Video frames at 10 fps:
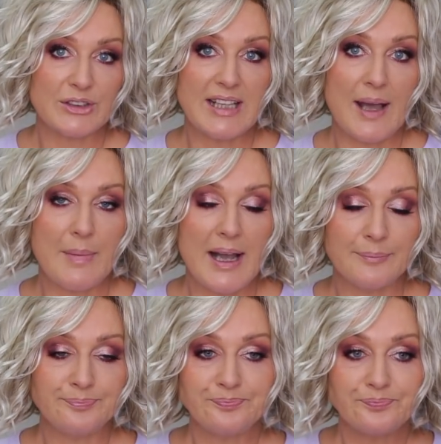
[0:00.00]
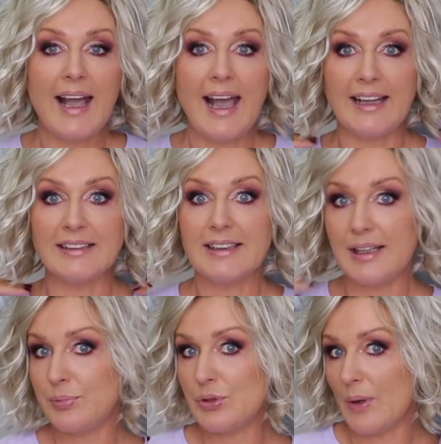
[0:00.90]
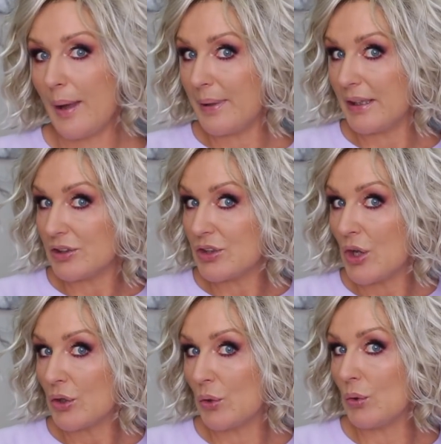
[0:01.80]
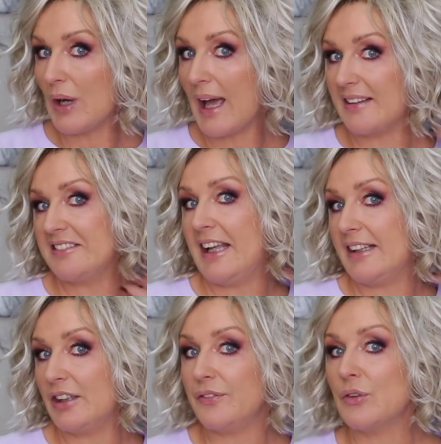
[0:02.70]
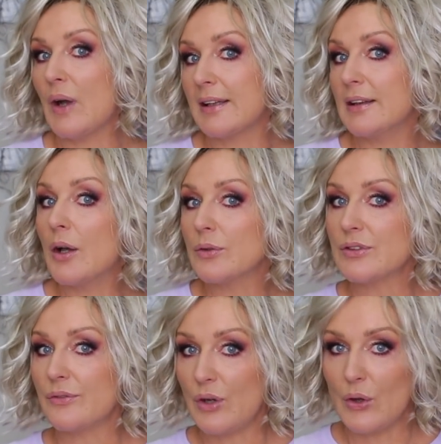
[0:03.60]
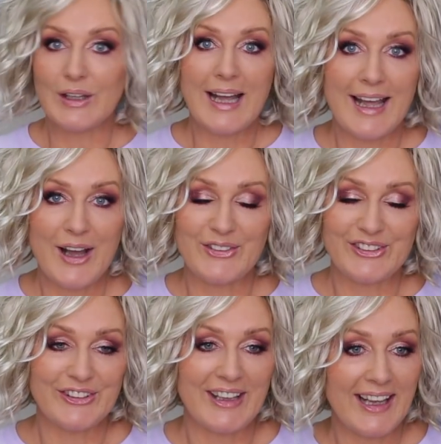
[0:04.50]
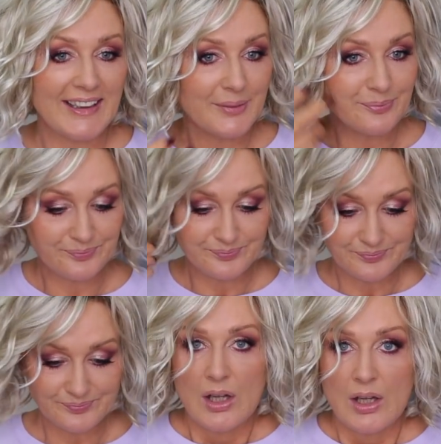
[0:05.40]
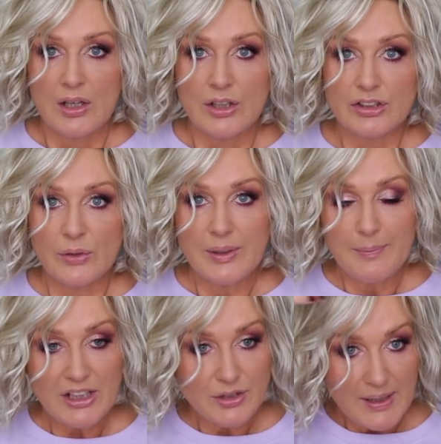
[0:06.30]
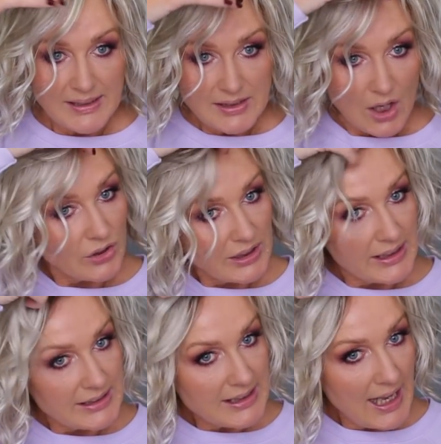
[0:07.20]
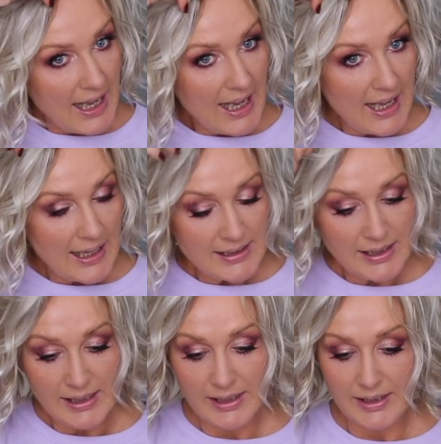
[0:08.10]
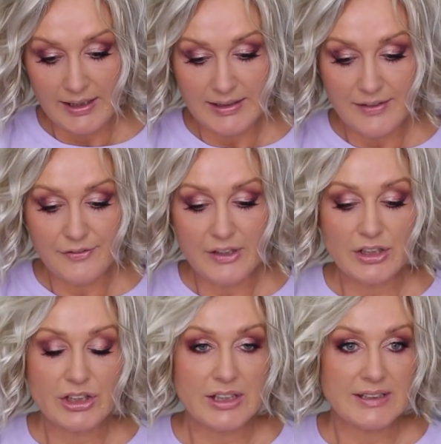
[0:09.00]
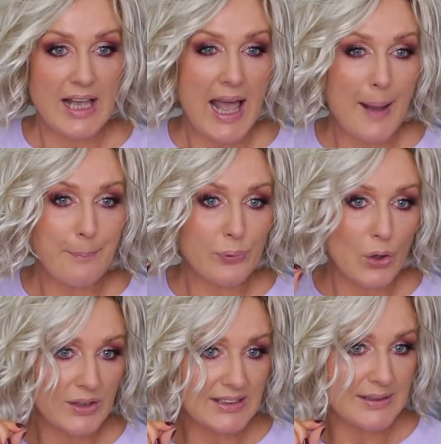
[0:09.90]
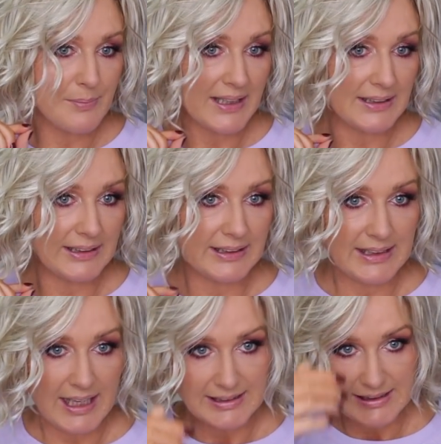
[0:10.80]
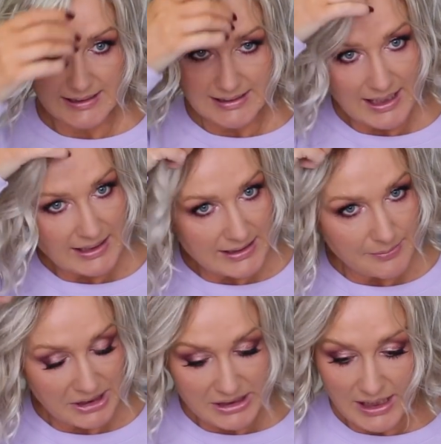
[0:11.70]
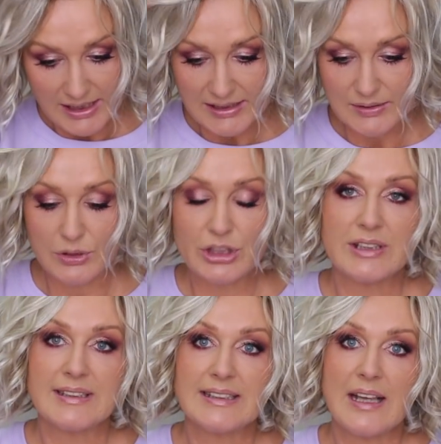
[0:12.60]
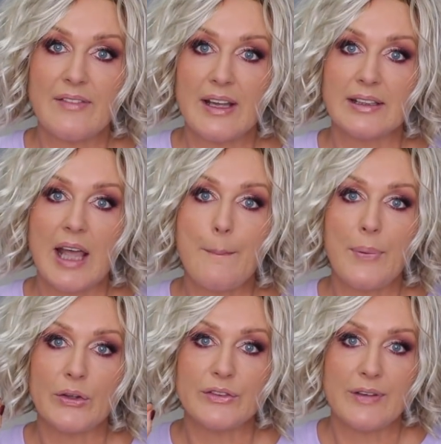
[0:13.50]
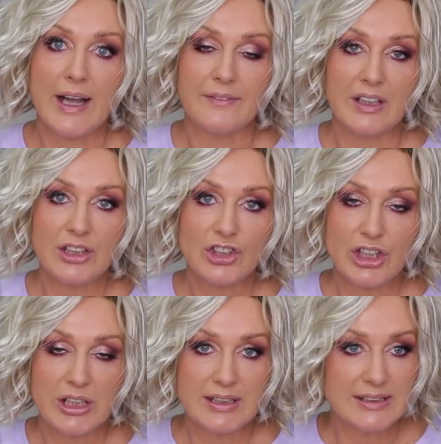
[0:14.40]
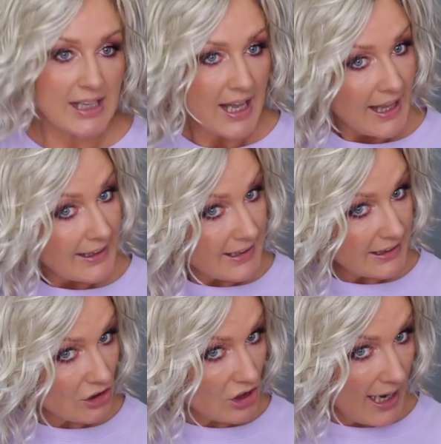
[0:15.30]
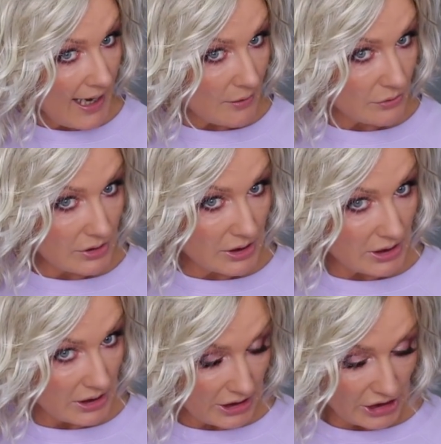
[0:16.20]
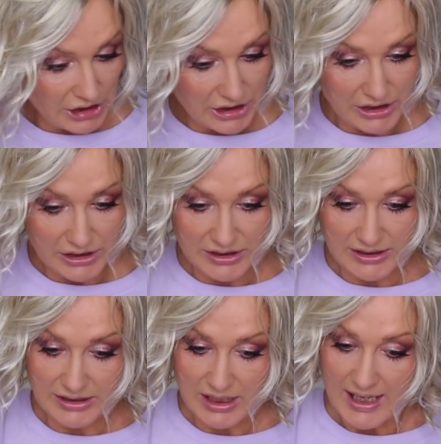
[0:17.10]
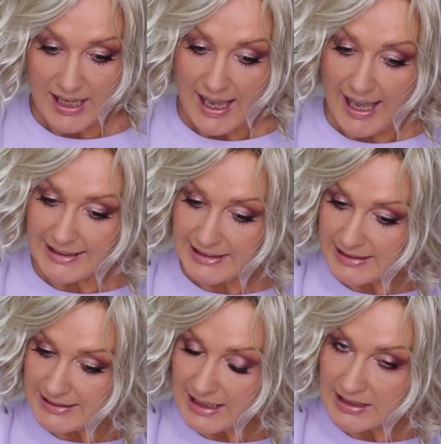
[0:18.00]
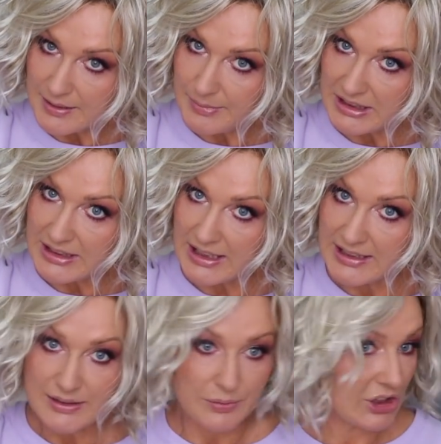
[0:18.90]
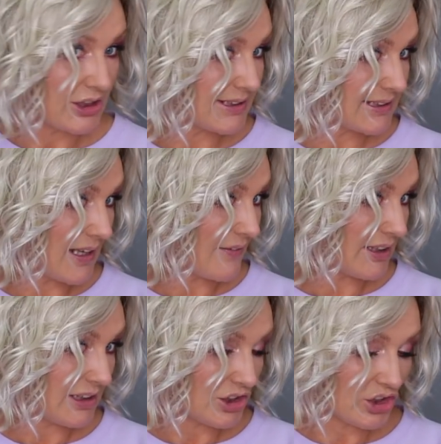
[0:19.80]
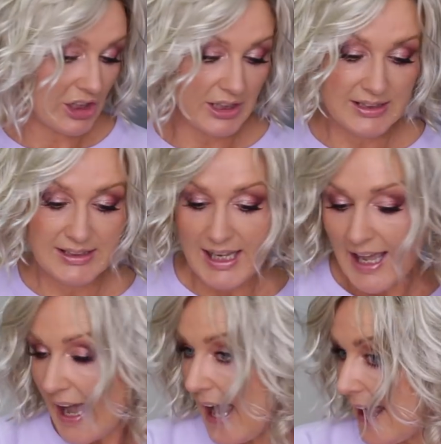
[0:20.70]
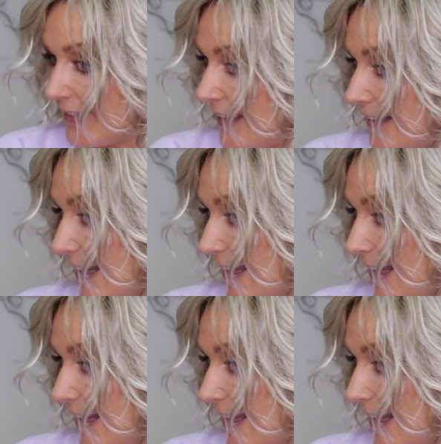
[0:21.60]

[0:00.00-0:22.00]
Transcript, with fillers: for summer, and keeps you a bit cooler than if you had lots of long hair on your neck. So the measurements on it are, uh, the fringe is approximately nineteen centimeters, which is seven point five inches. The crown is eighteen centimeters, which is seven inches, and the